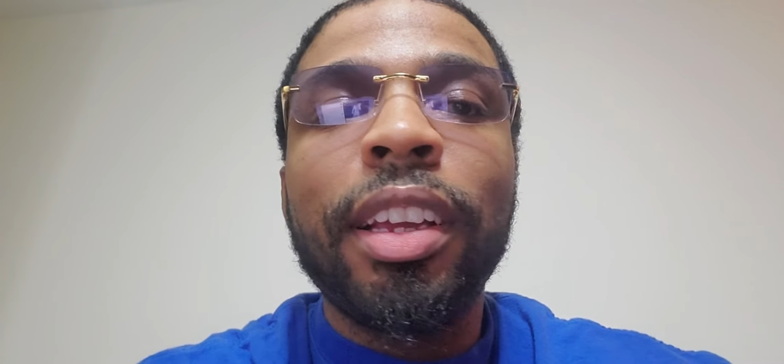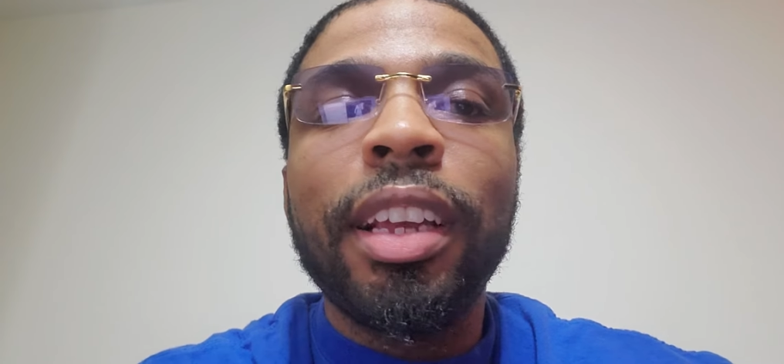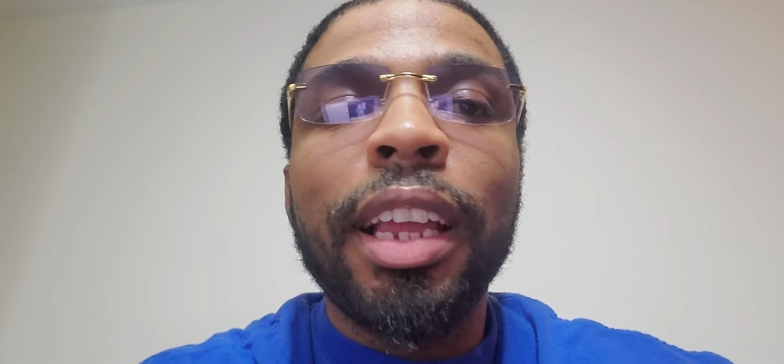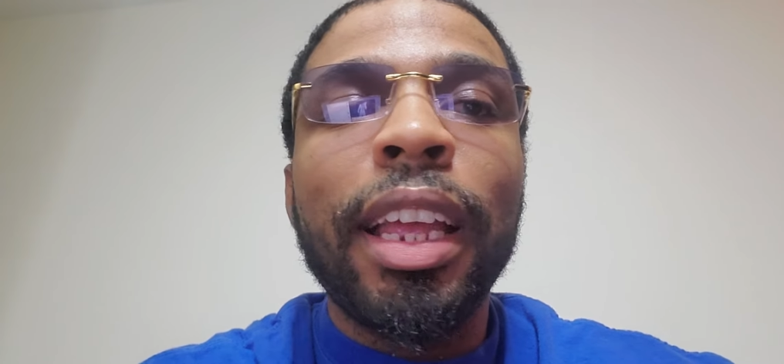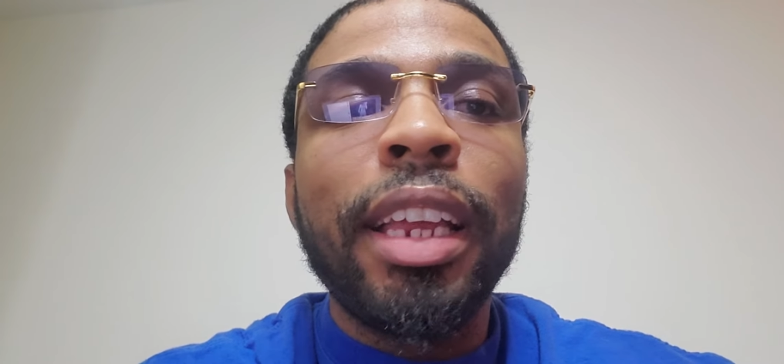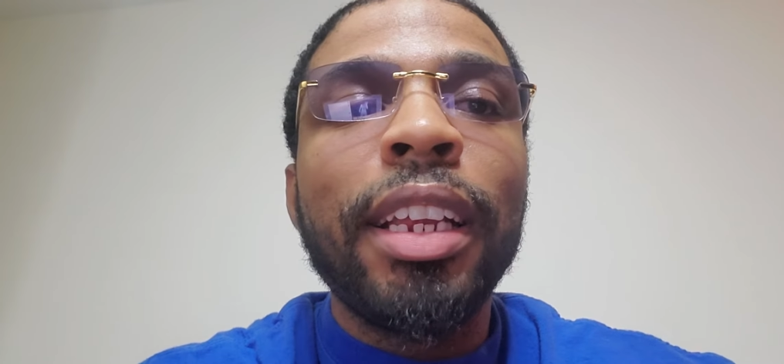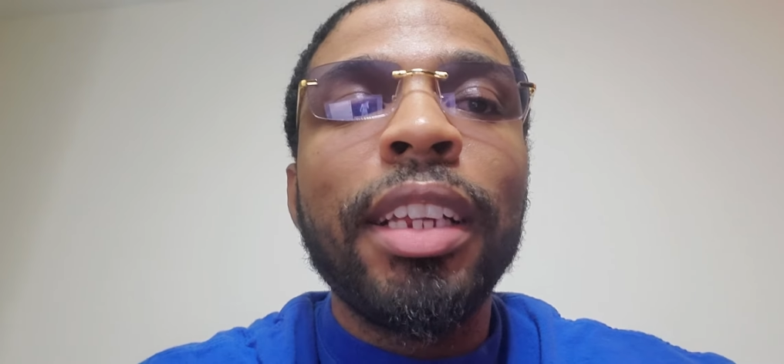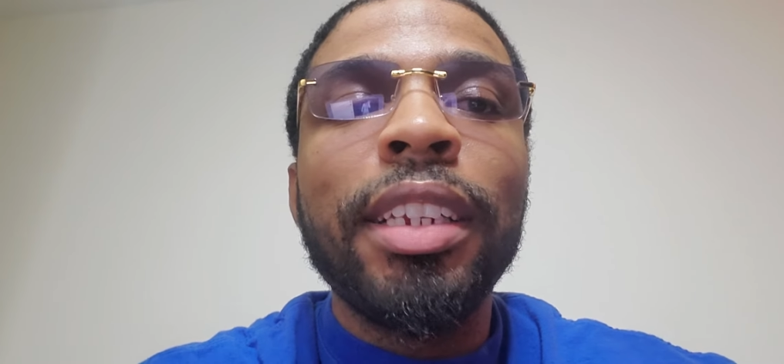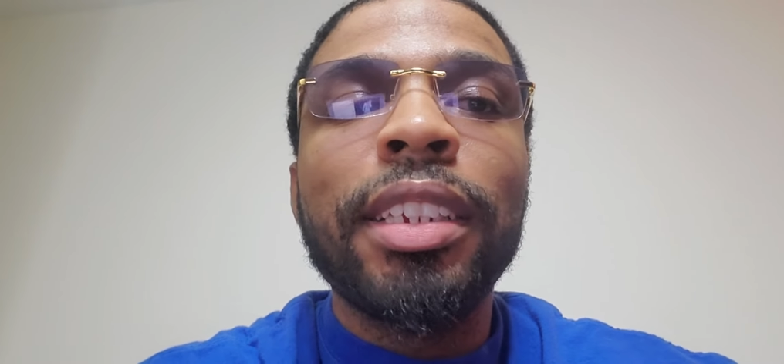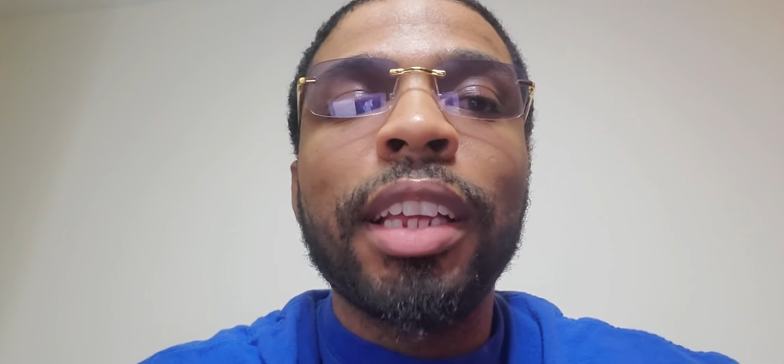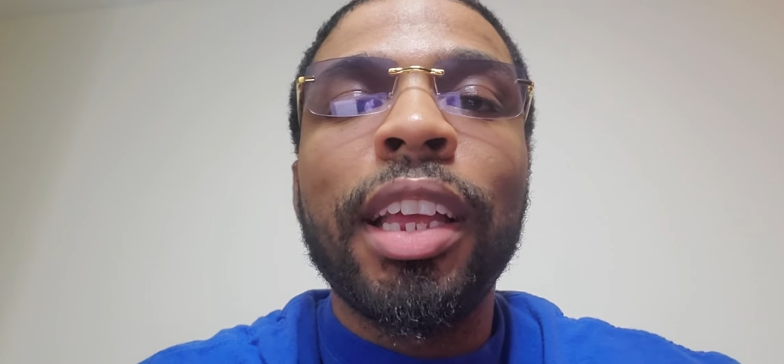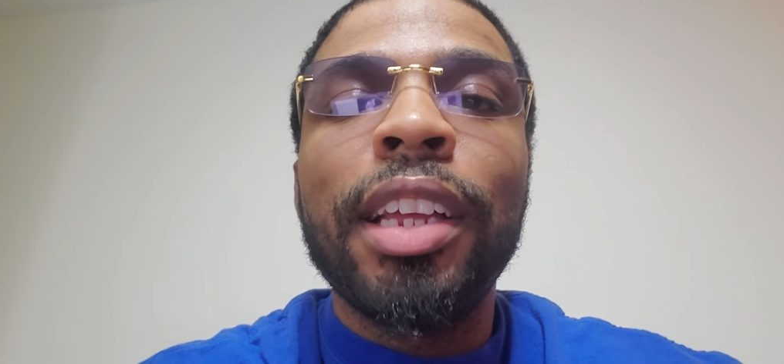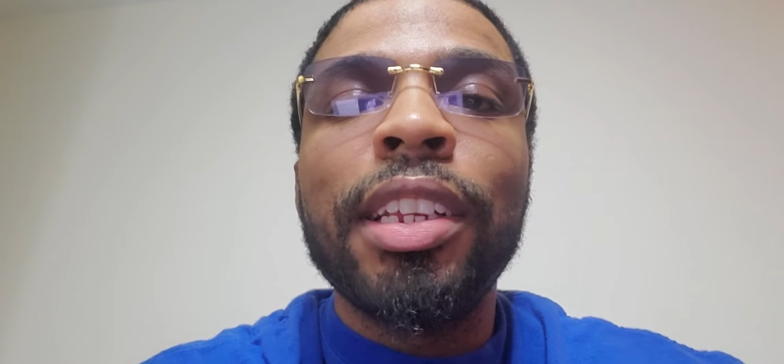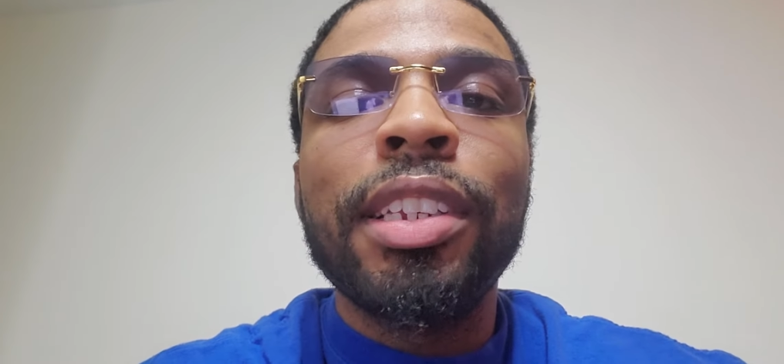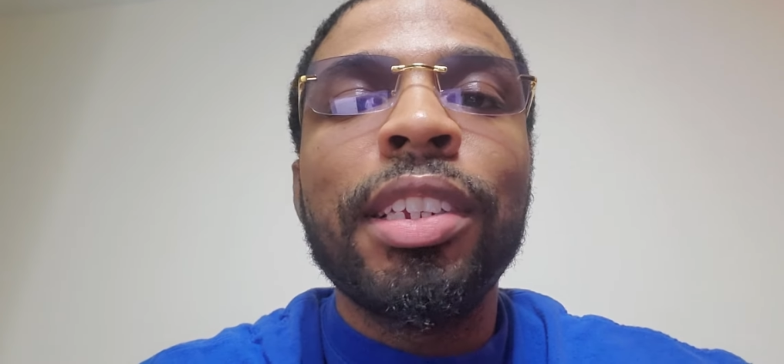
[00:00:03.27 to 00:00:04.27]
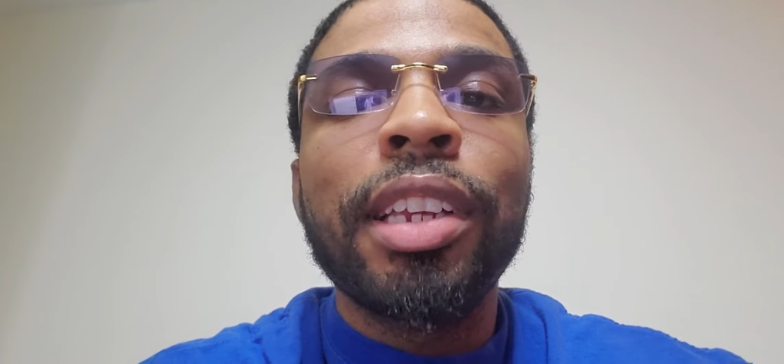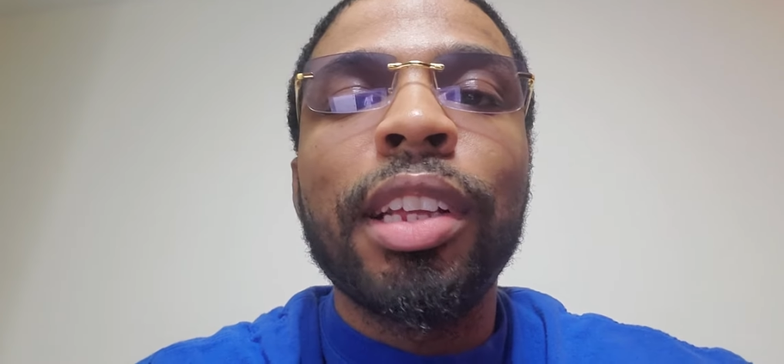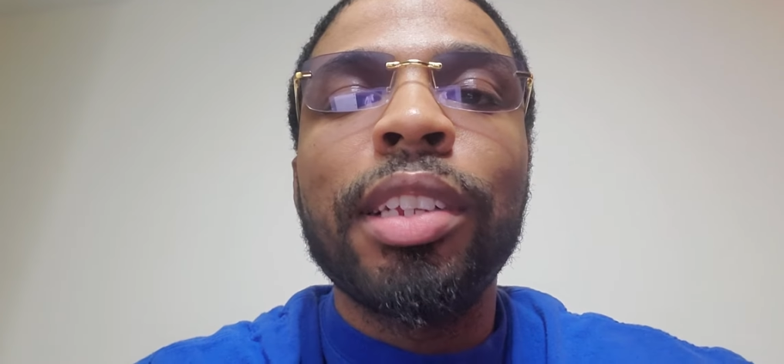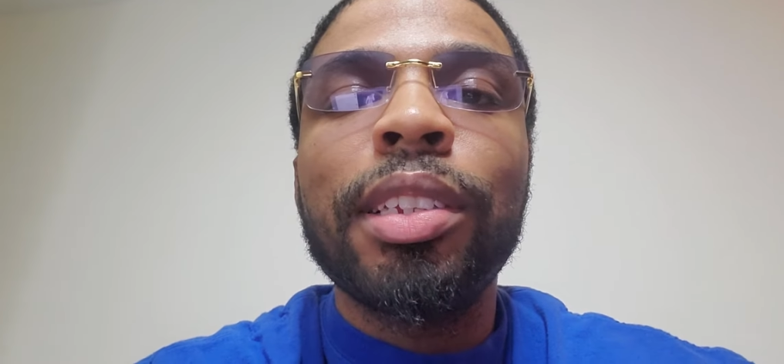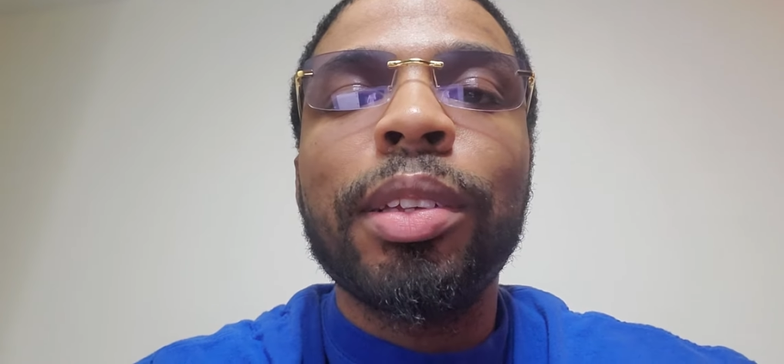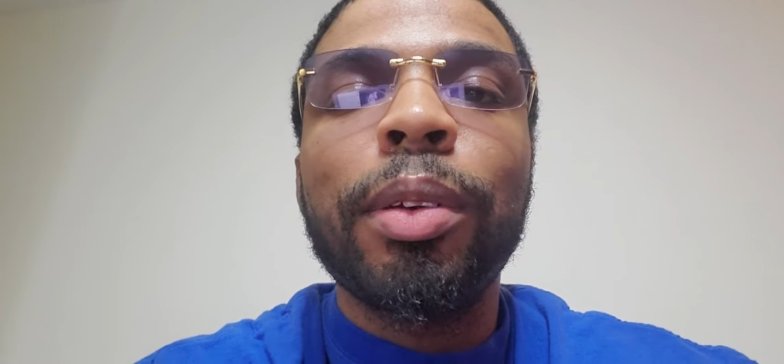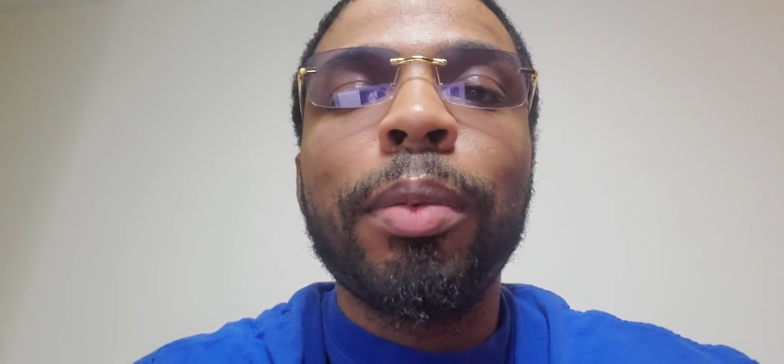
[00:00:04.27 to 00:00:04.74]
ladies and
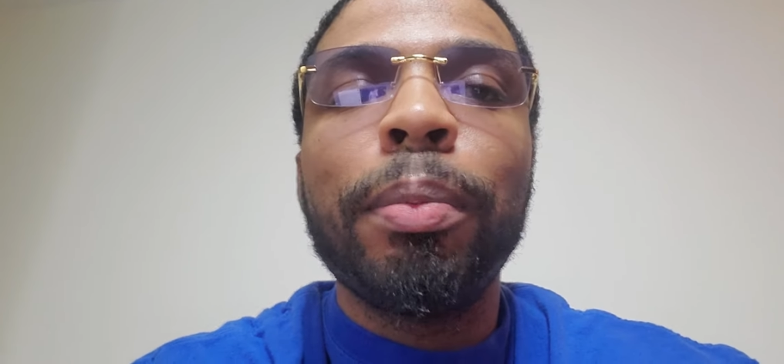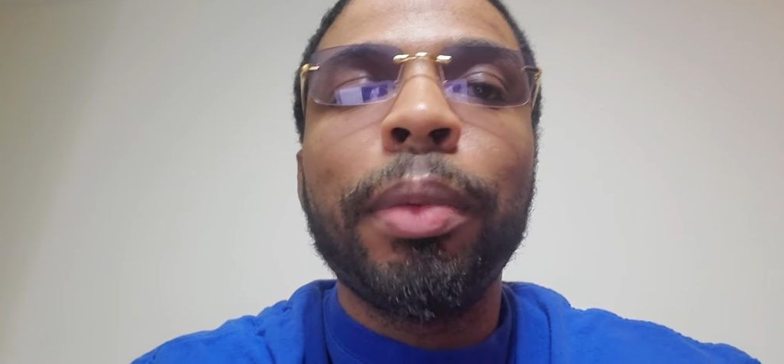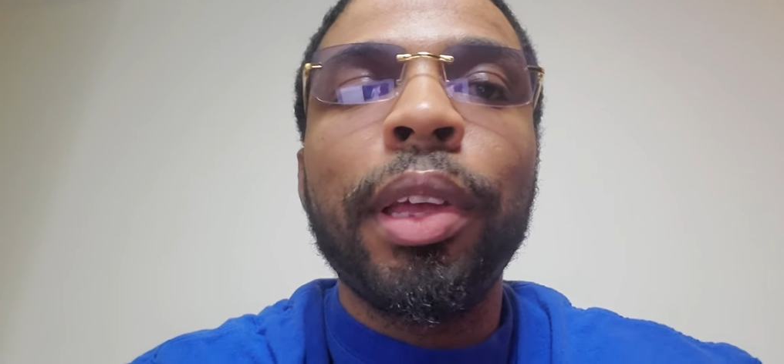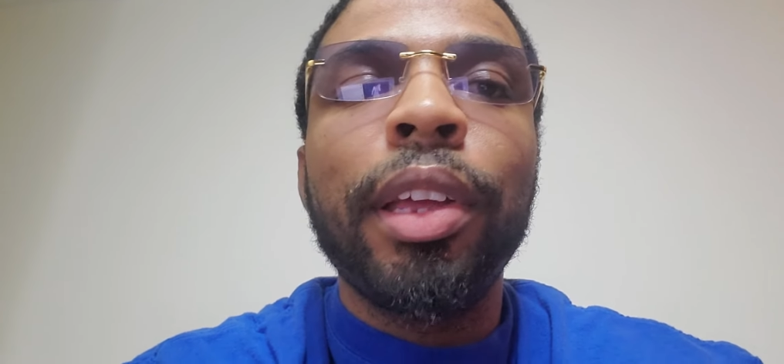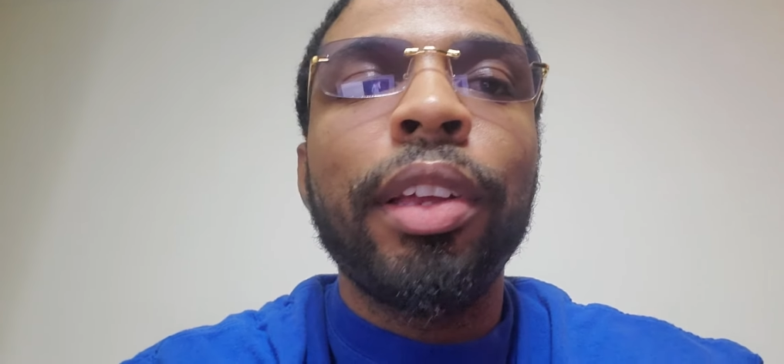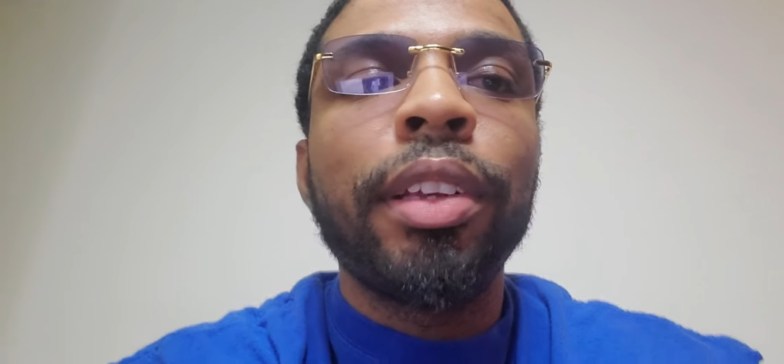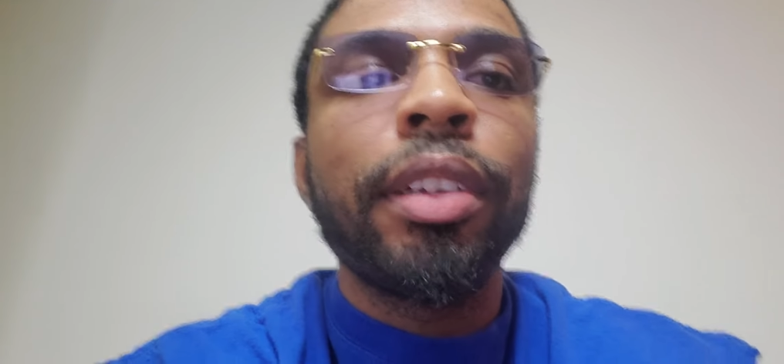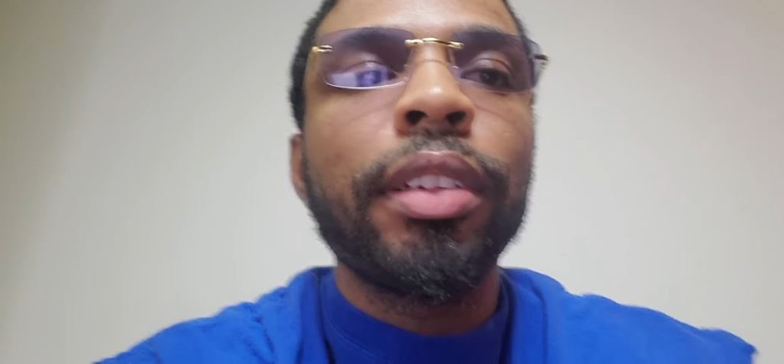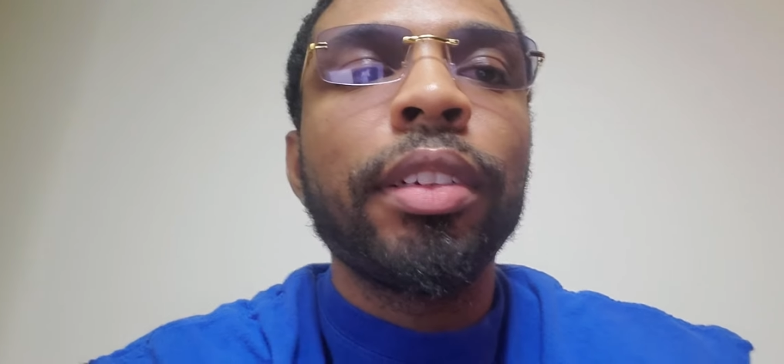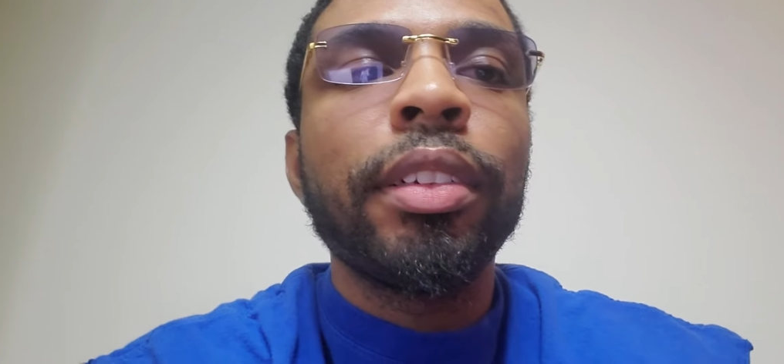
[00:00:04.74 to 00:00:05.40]
gentlemen.